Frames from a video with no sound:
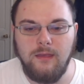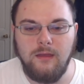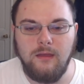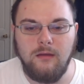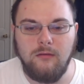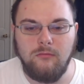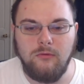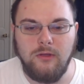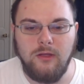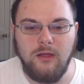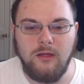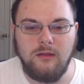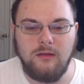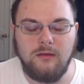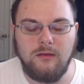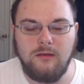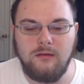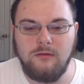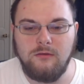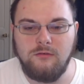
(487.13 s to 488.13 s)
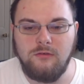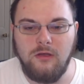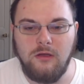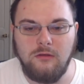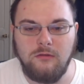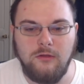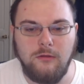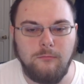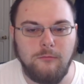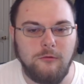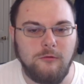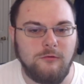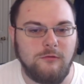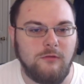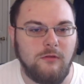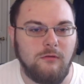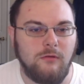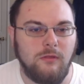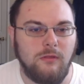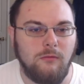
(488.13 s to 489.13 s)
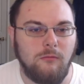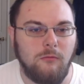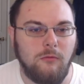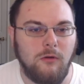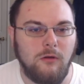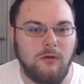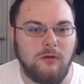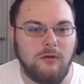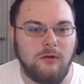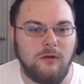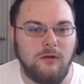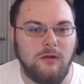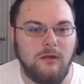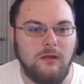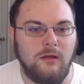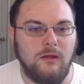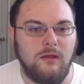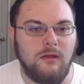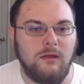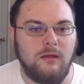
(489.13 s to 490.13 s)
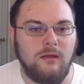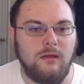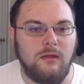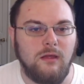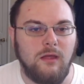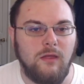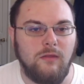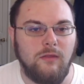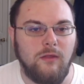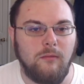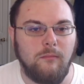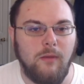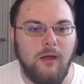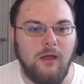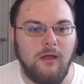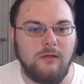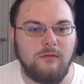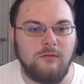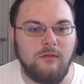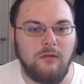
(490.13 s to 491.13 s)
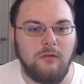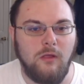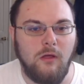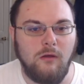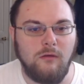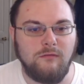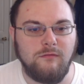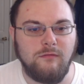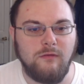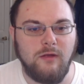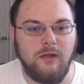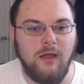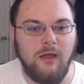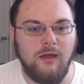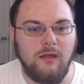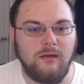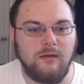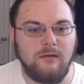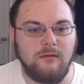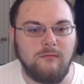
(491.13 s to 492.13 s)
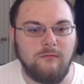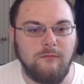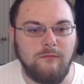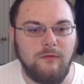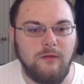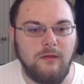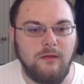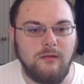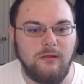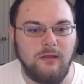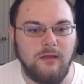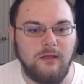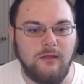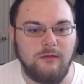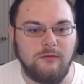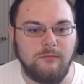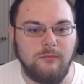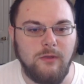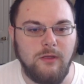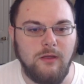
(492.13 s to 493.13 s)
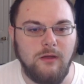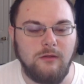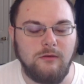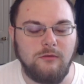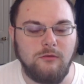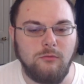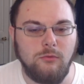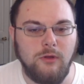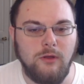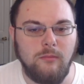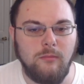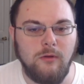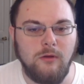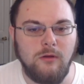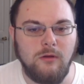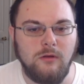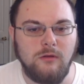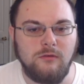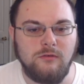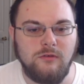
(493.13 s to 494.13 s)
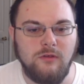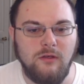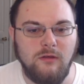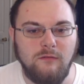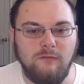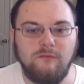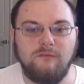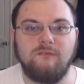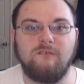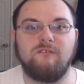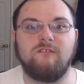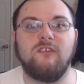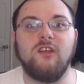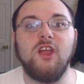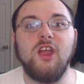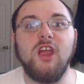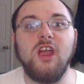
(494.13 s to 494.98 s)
And we got Child Emperor still in the water, and their minds, a long forgotten feeling has begun to reemerge. Fear.